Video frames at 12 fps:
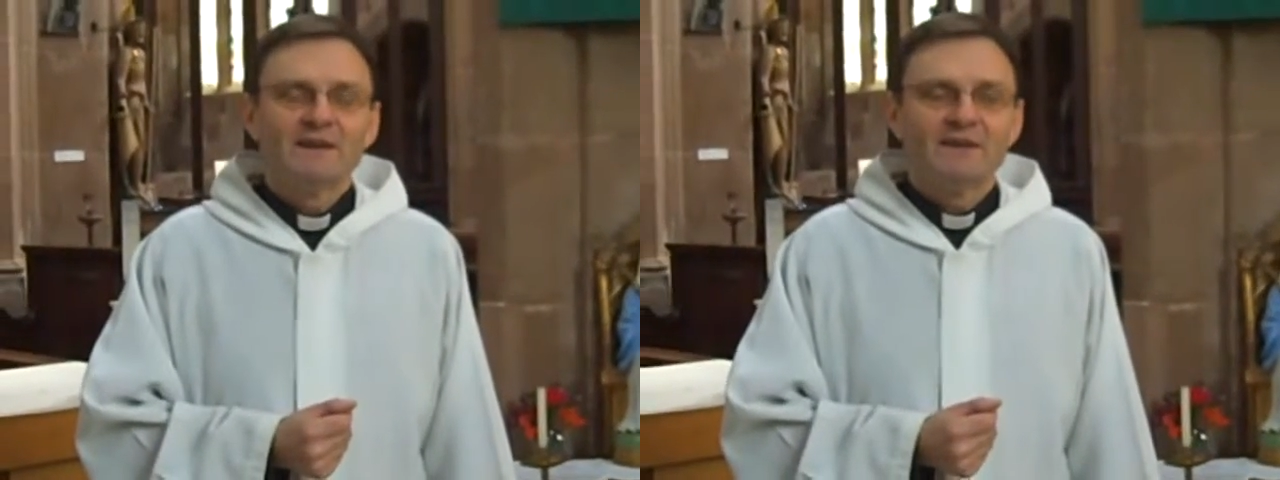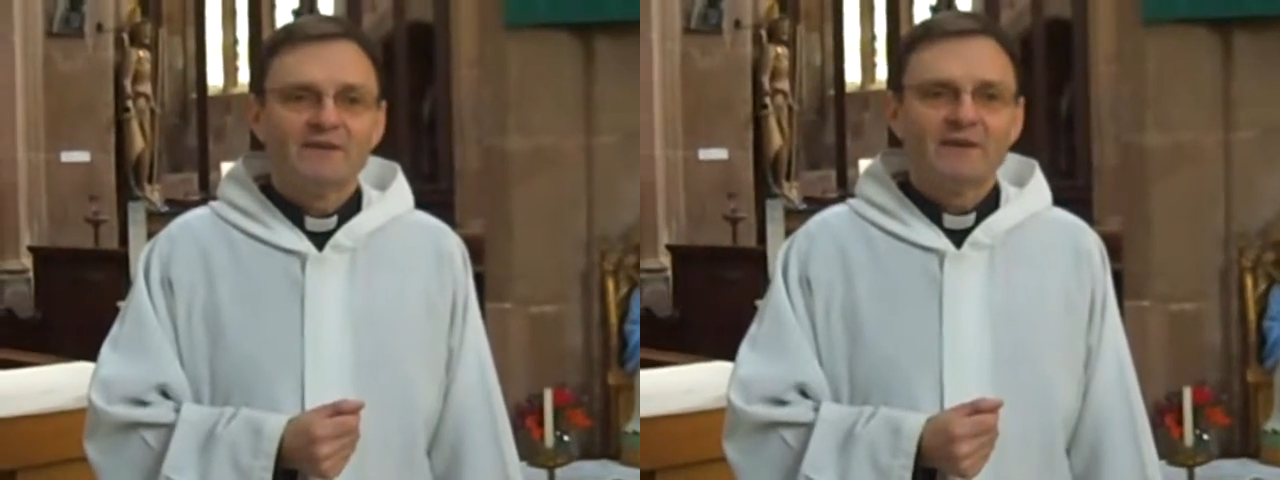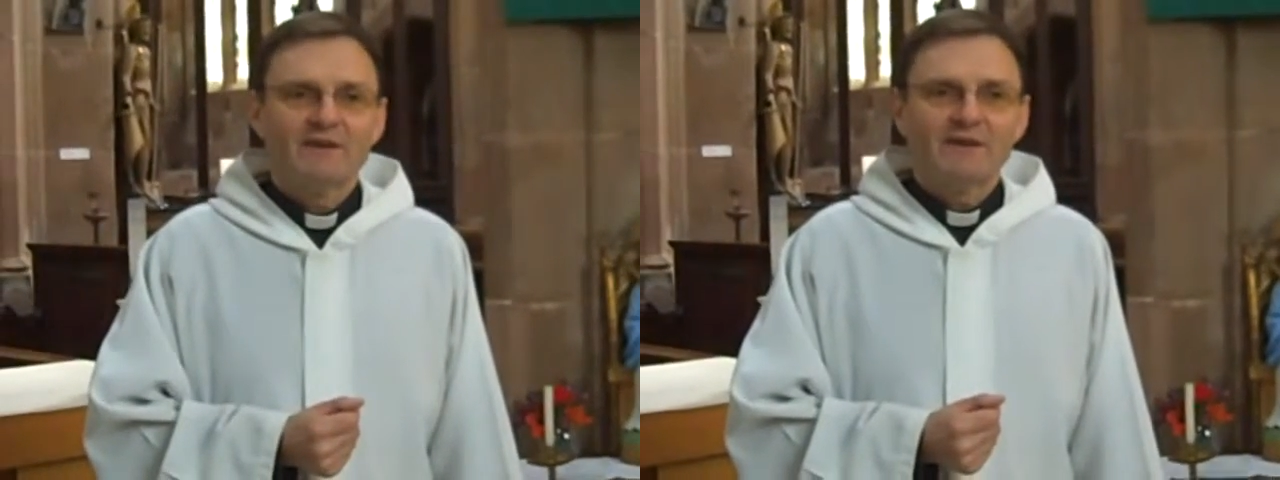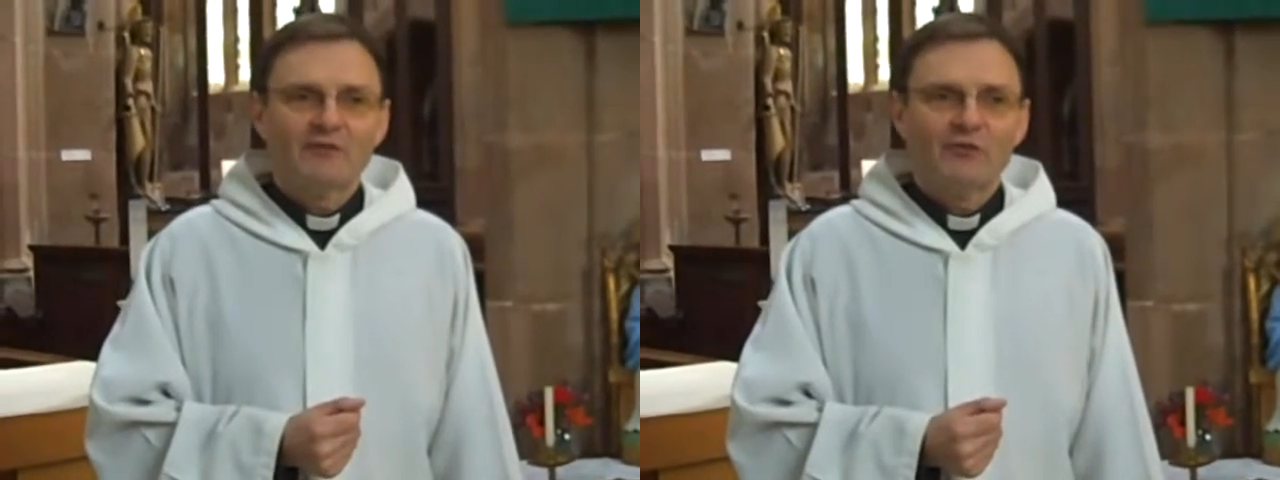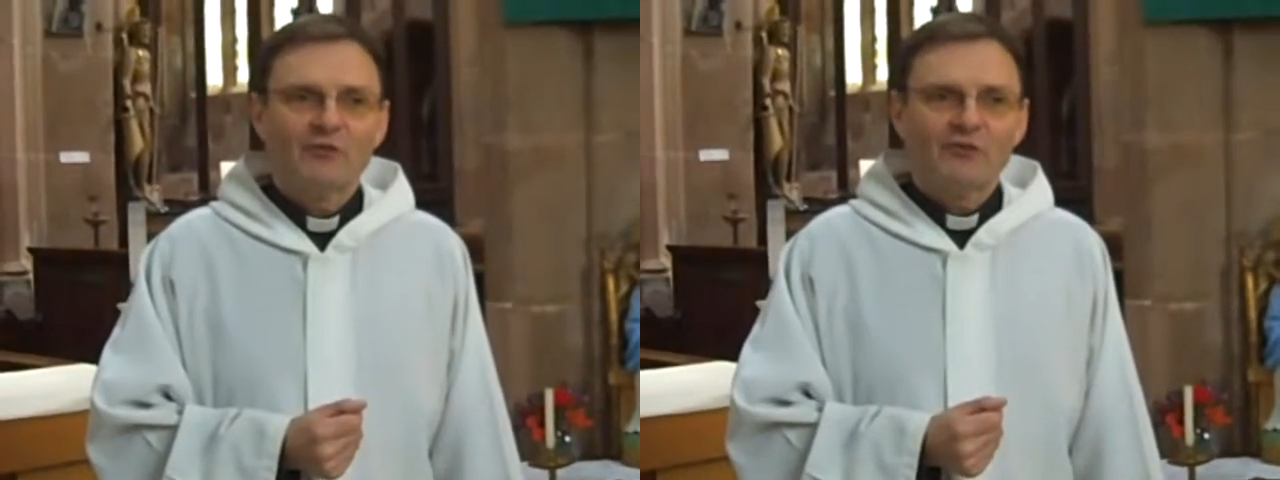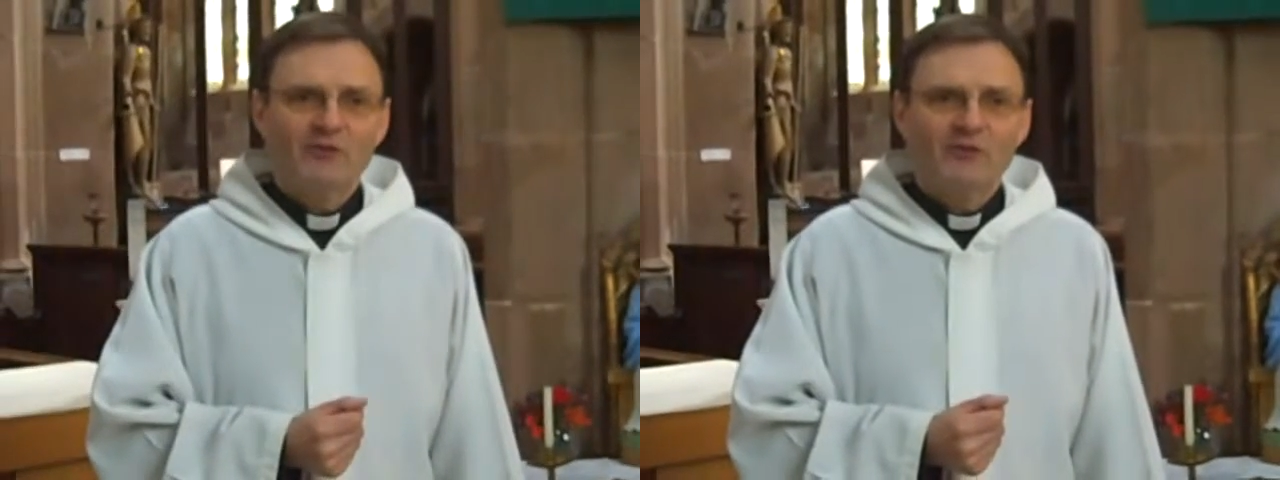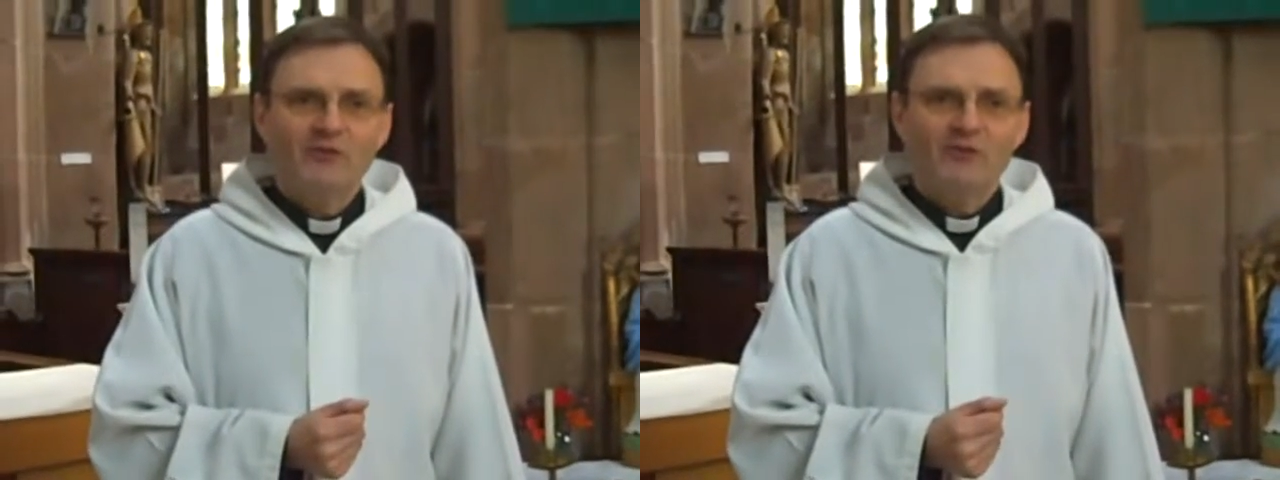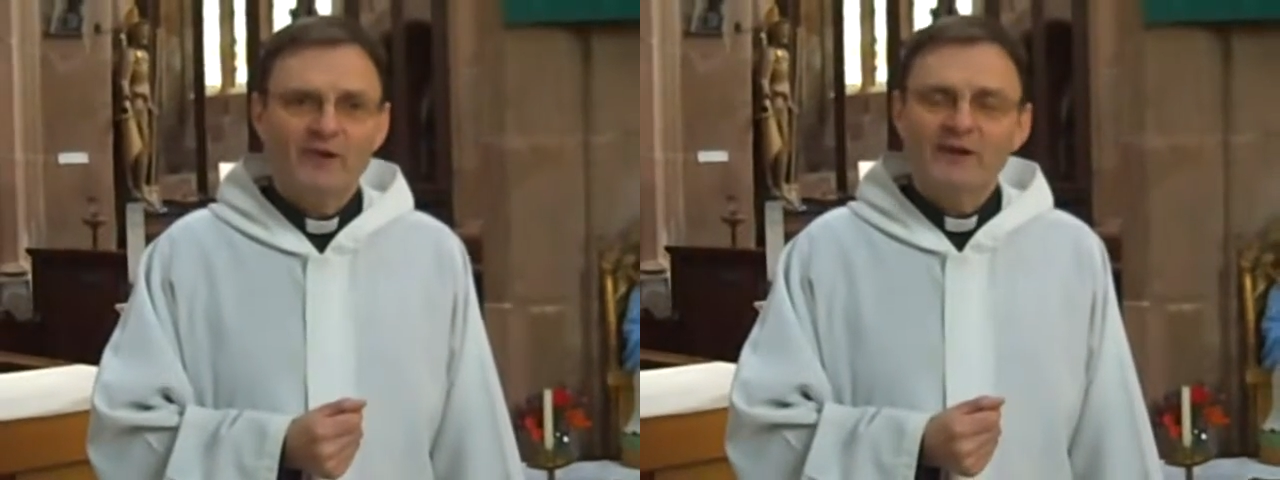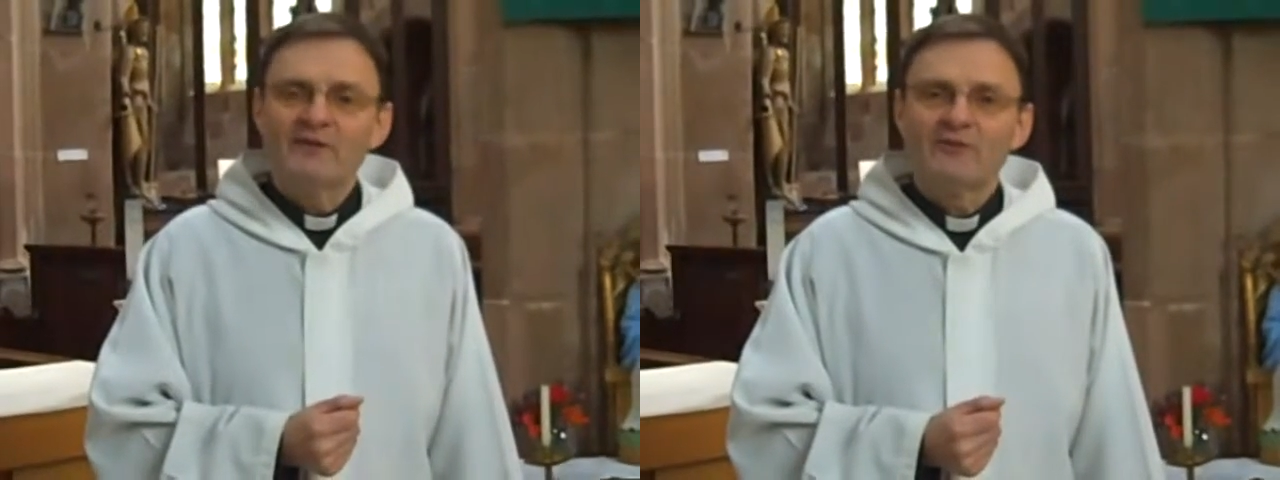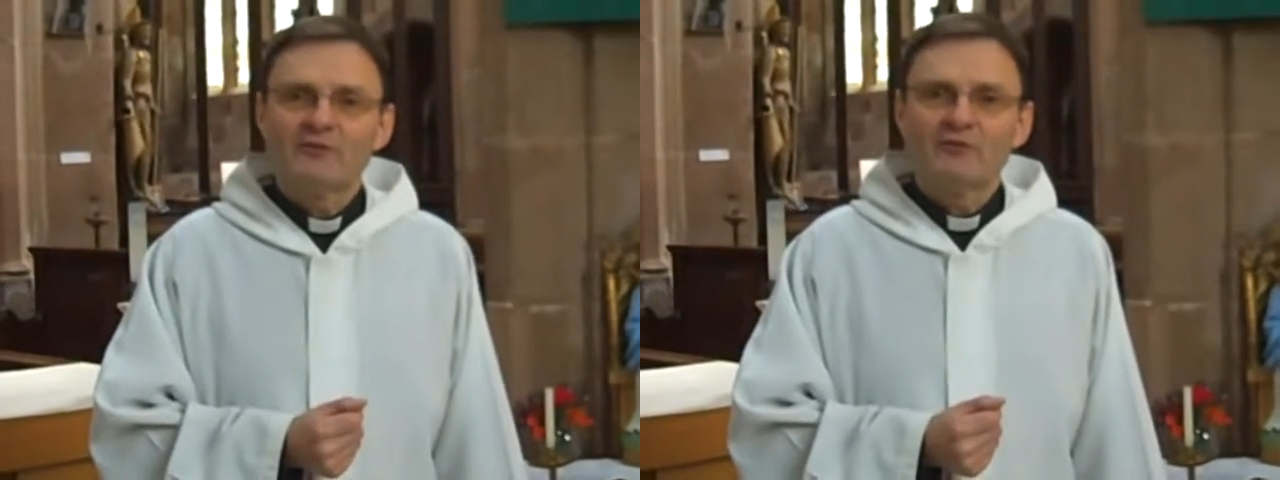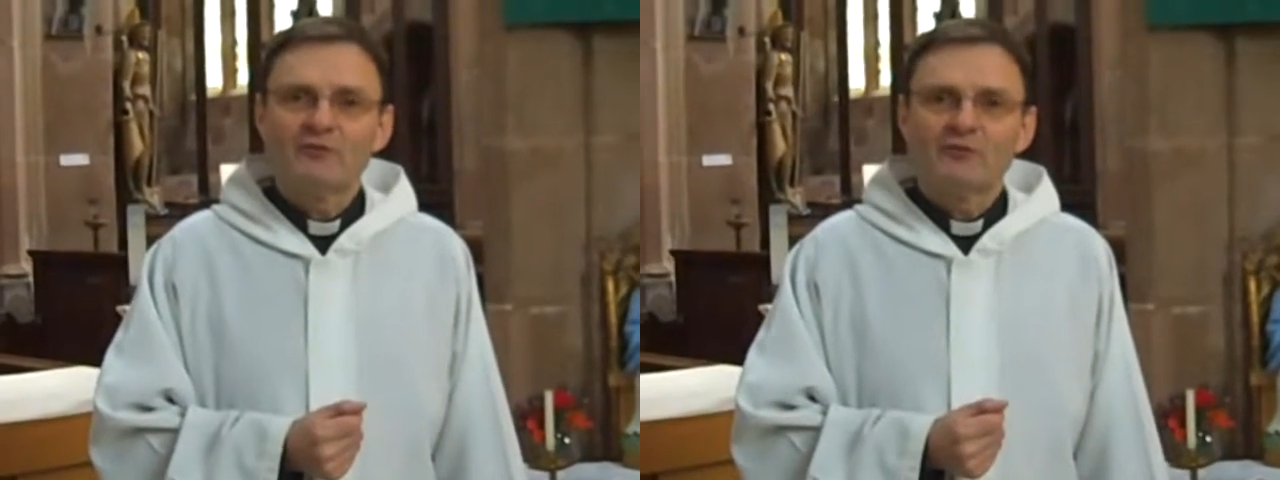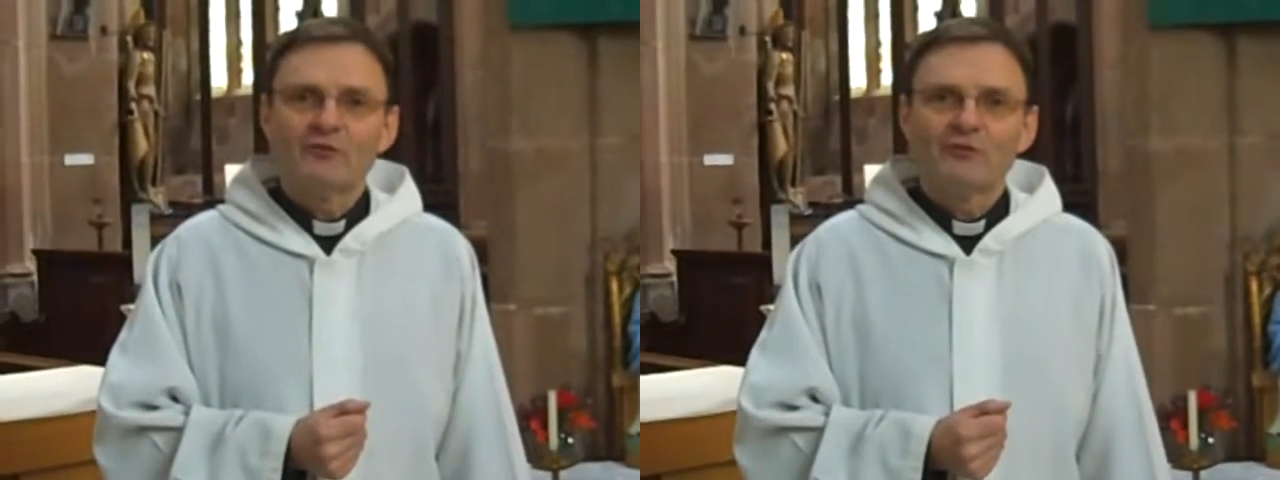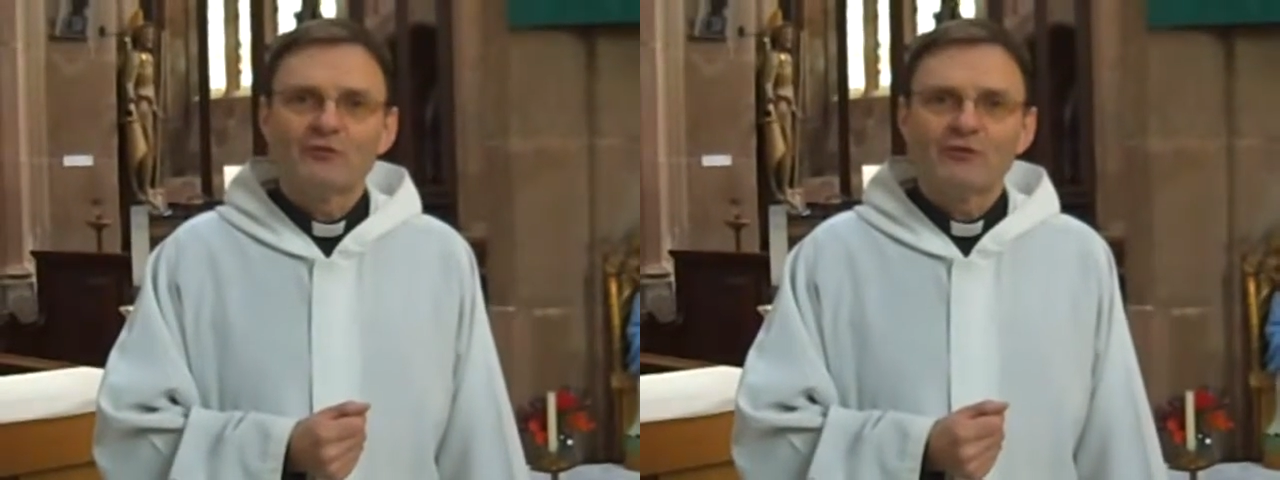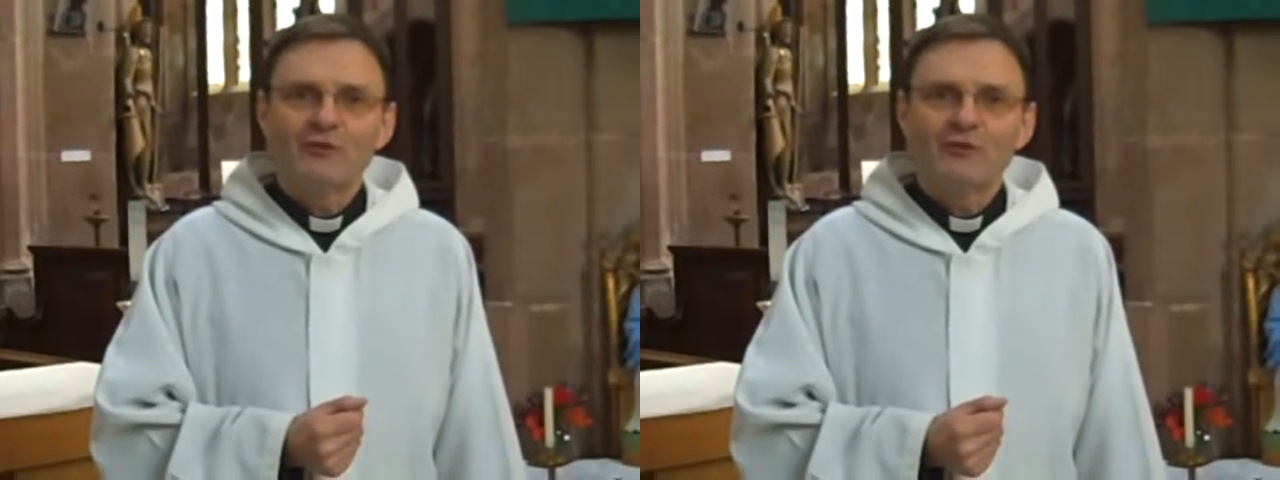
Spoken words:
In the city centre, of course,